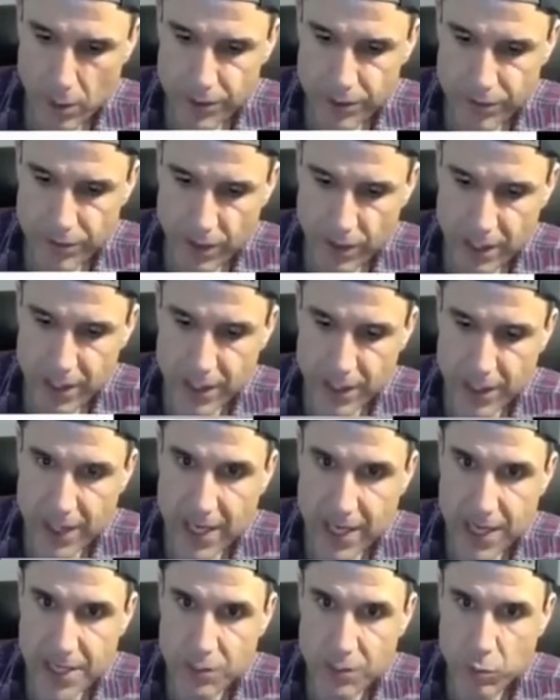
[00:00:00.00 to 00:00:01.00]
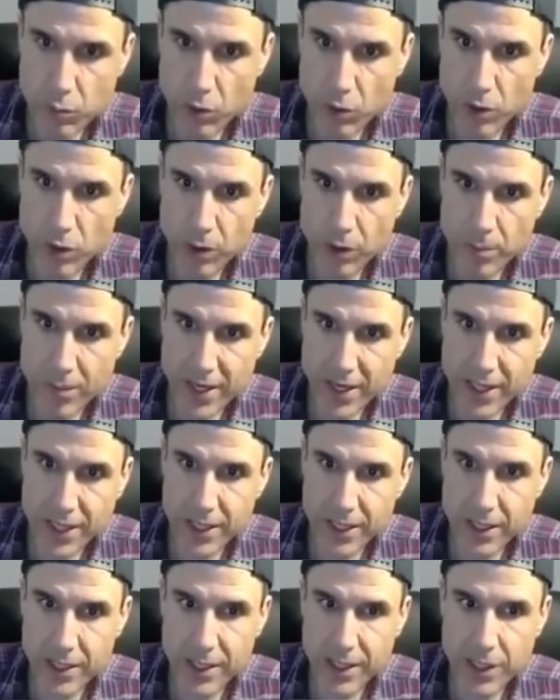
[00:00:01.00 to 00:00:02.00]
Always fighting the last war,
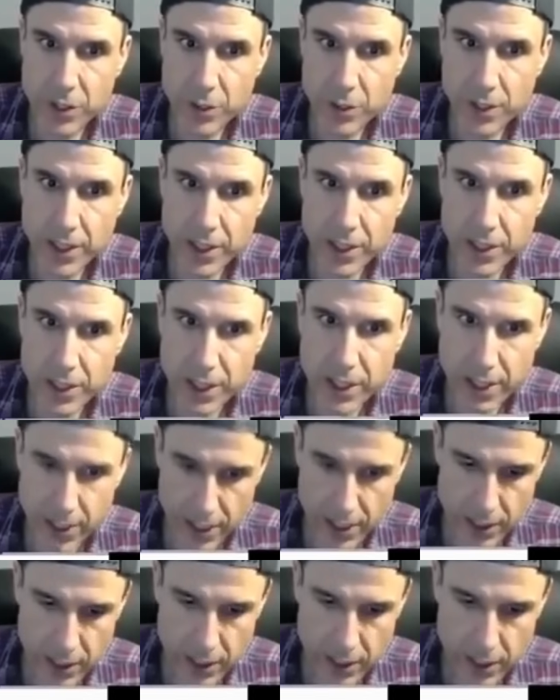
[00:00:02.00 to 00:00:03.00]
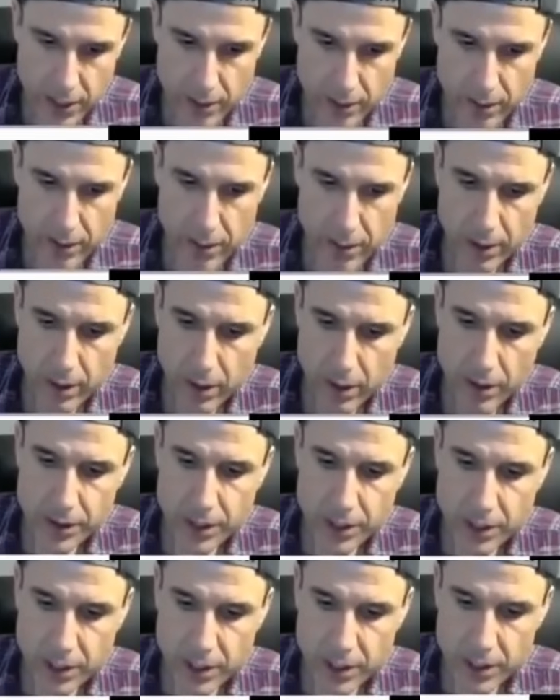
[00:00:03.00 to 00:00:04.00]
making a Unix.
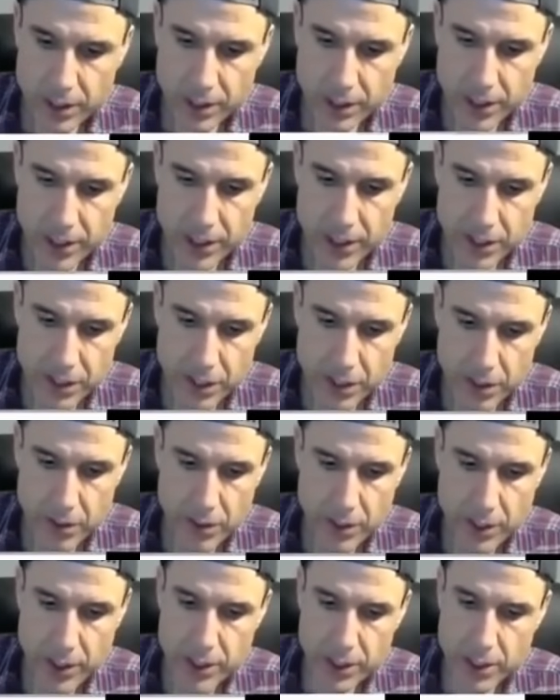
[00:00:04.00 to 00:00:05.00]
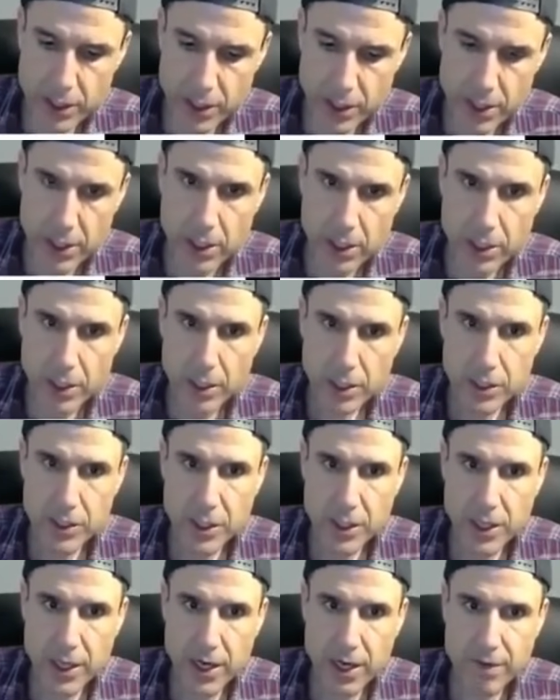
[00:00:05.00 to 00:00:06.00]
All you can think is Unix,
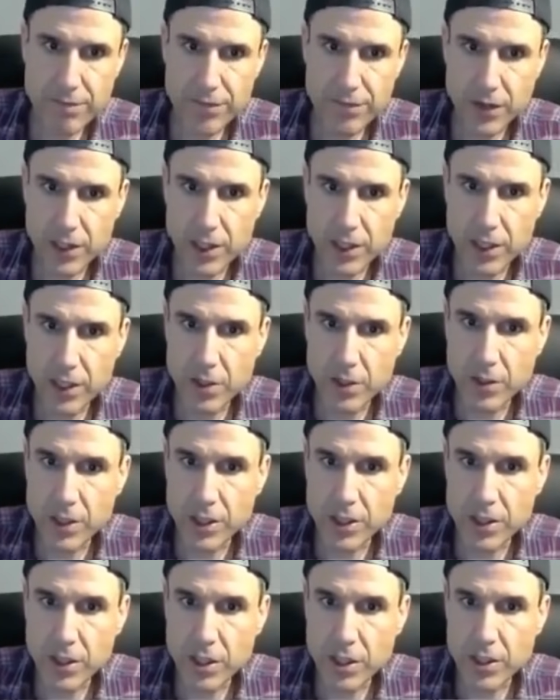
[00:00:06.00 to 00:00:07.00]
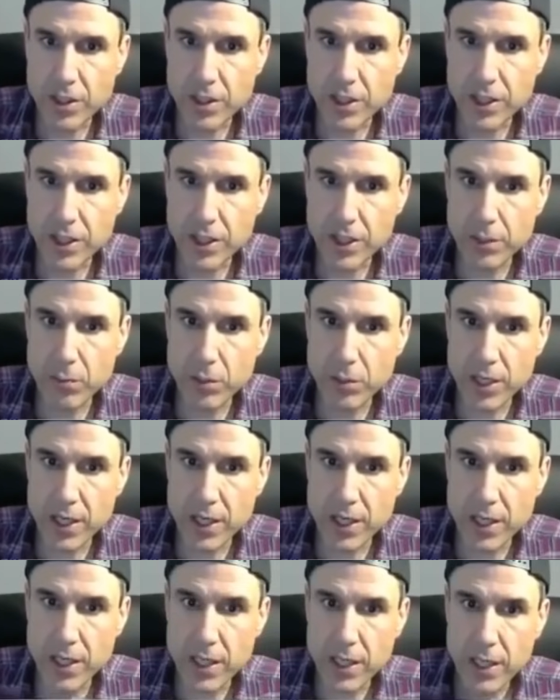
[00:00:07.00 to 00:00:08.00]
because you got fucking in your nigger
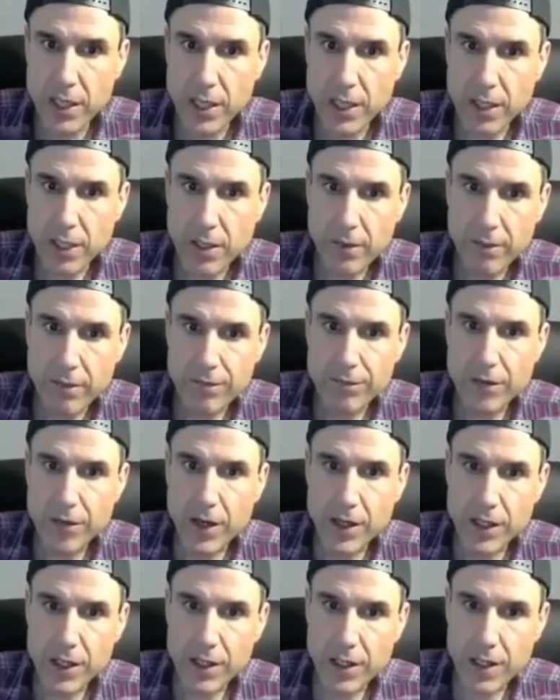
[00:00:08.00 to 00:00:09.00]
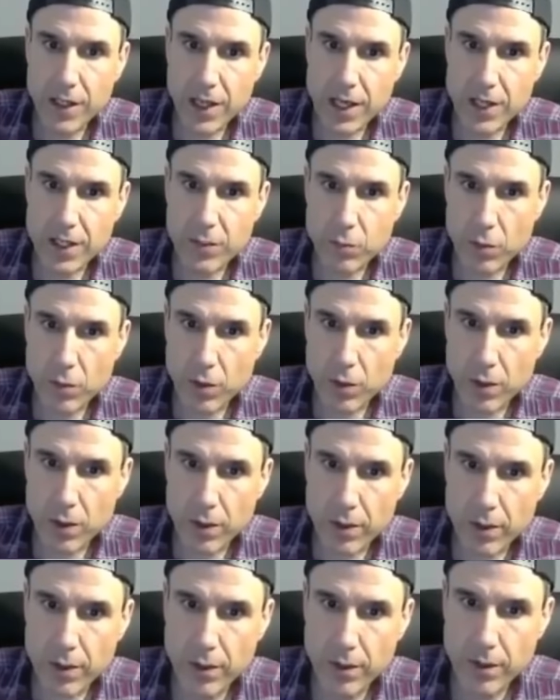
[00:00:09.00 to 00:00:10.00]
brain fighting the last
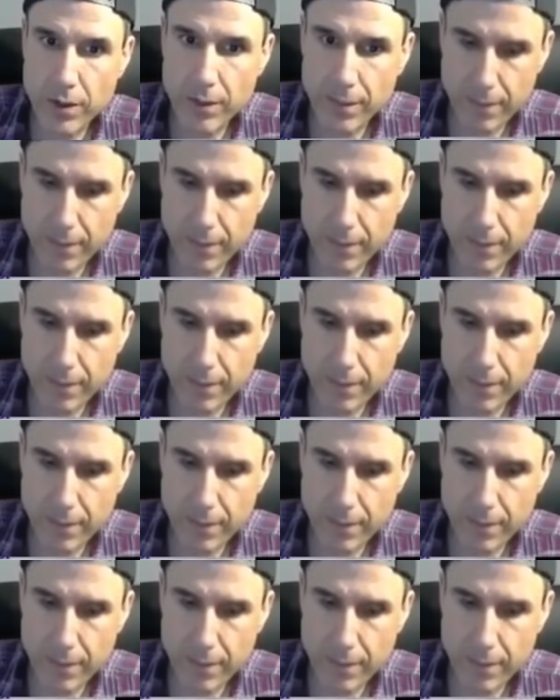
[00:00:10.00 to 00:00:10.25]
war.